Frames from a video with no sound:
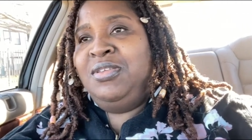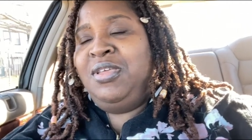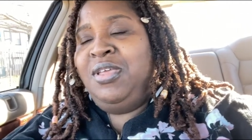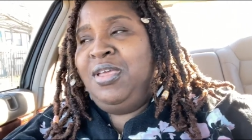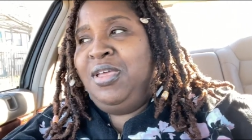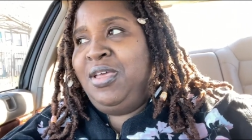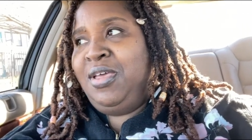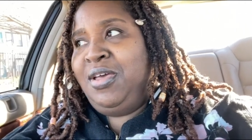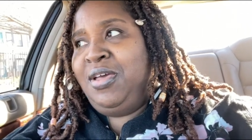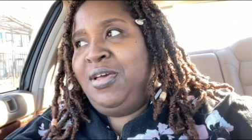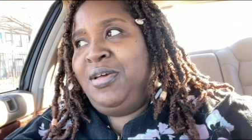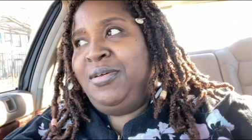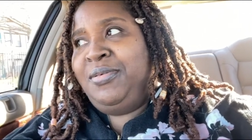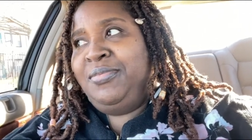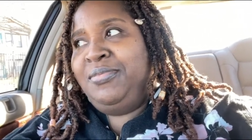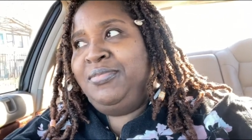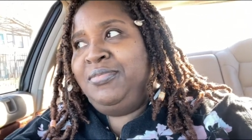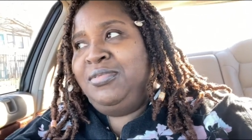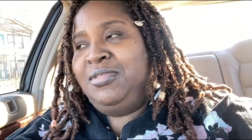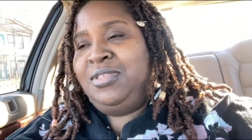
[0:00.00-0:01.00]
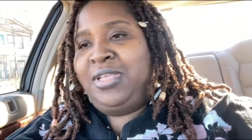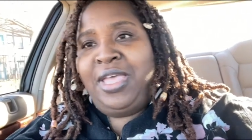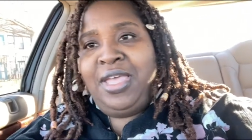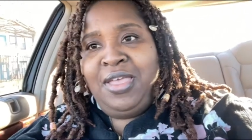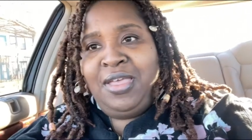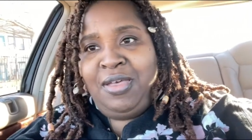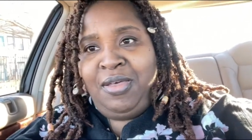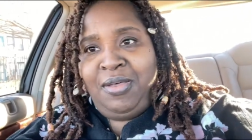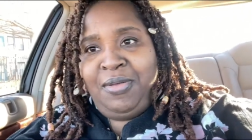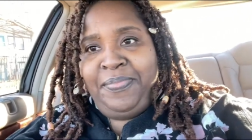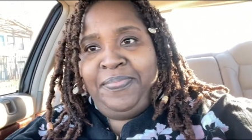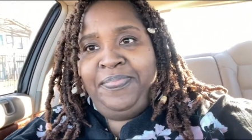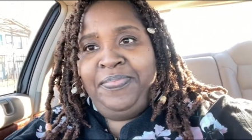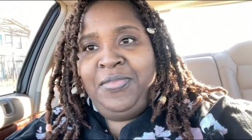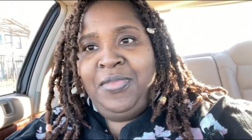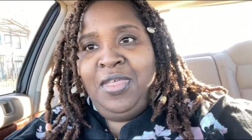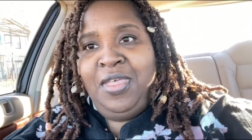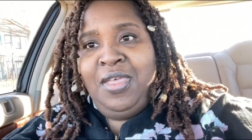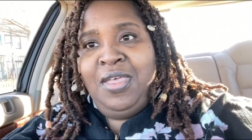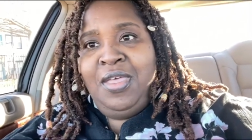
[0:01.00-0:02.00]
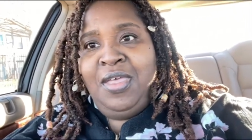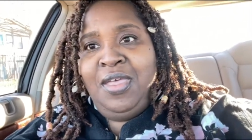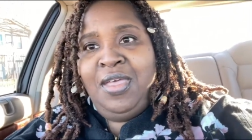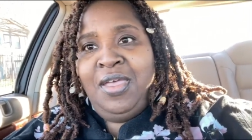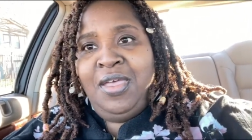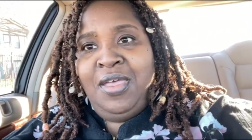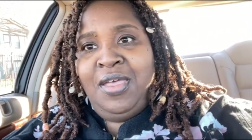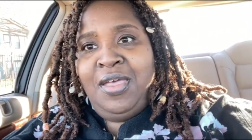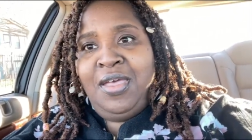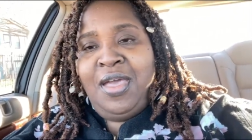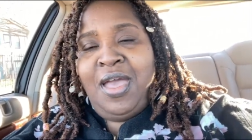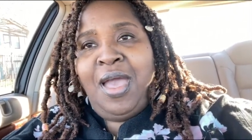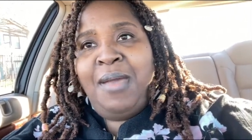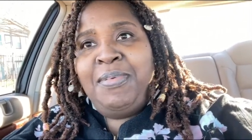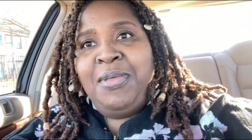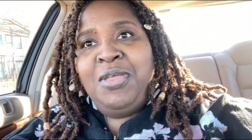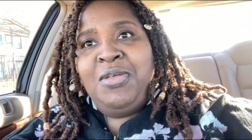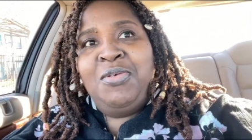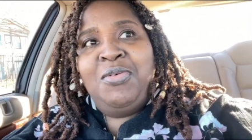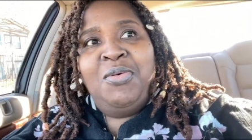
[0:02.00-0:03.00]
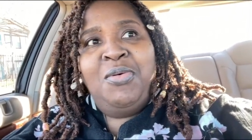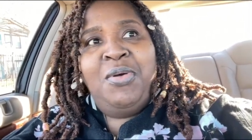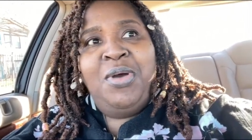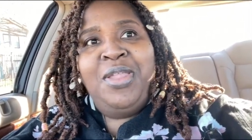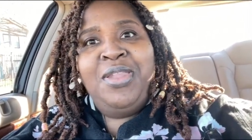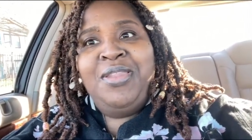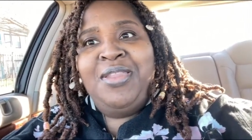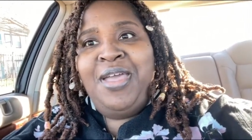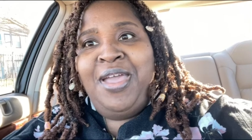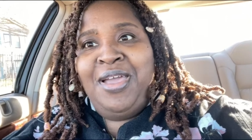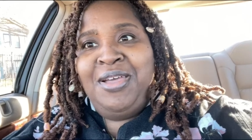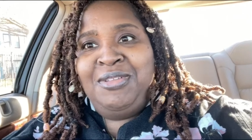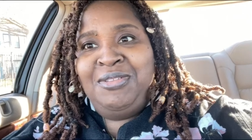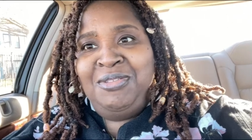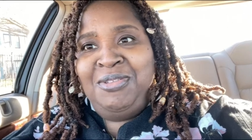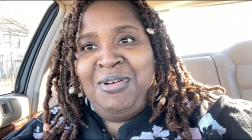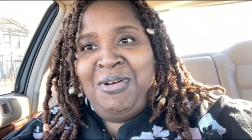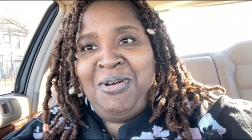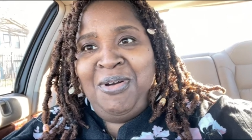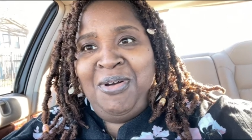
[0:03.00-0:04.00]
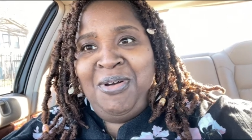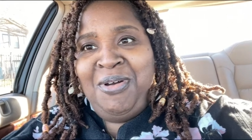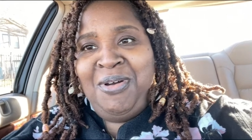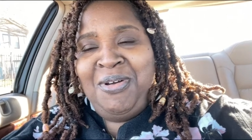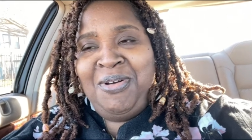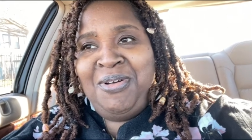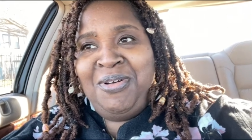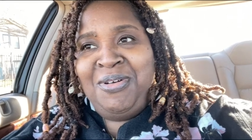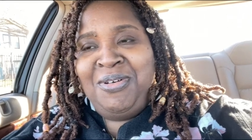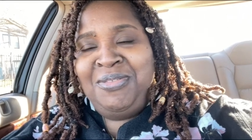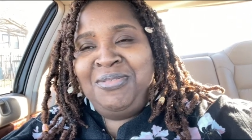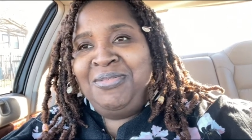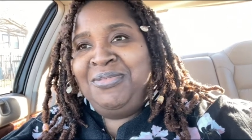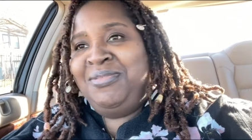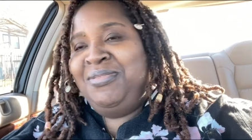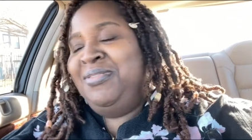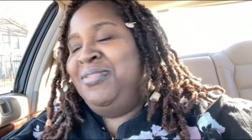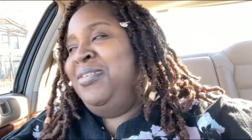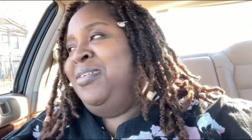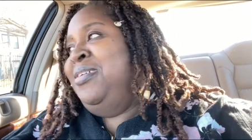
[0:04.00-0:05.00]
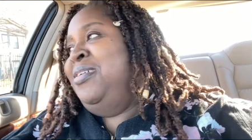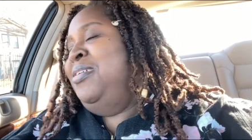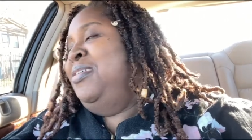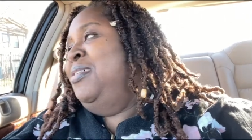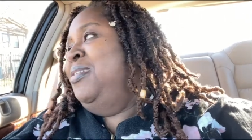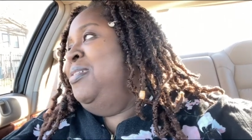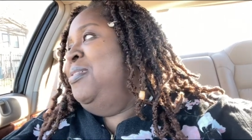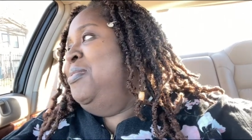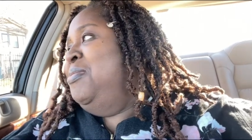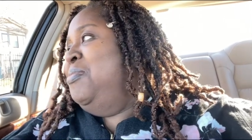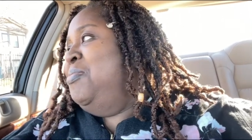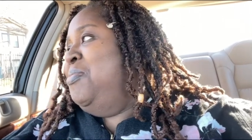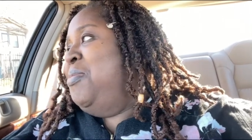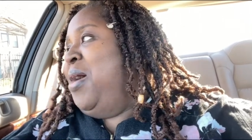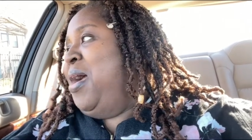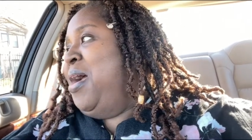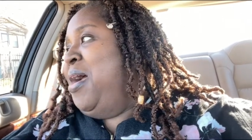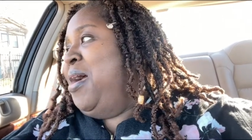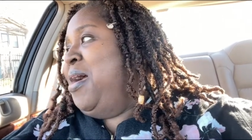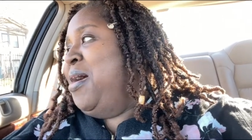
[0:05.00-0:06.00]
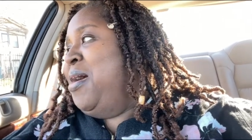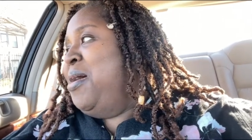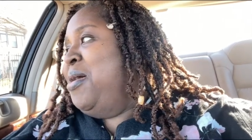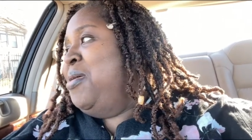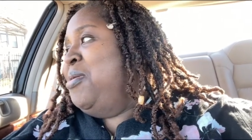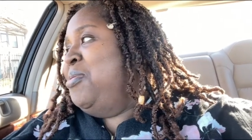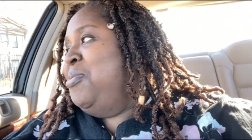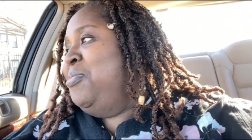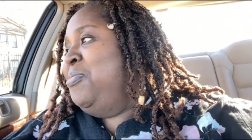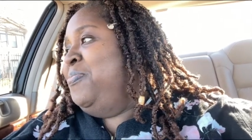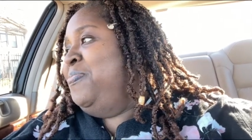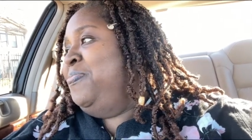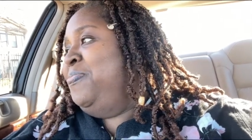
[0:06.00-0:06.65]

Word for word: Yeah, damn. I've been going that long. Wow.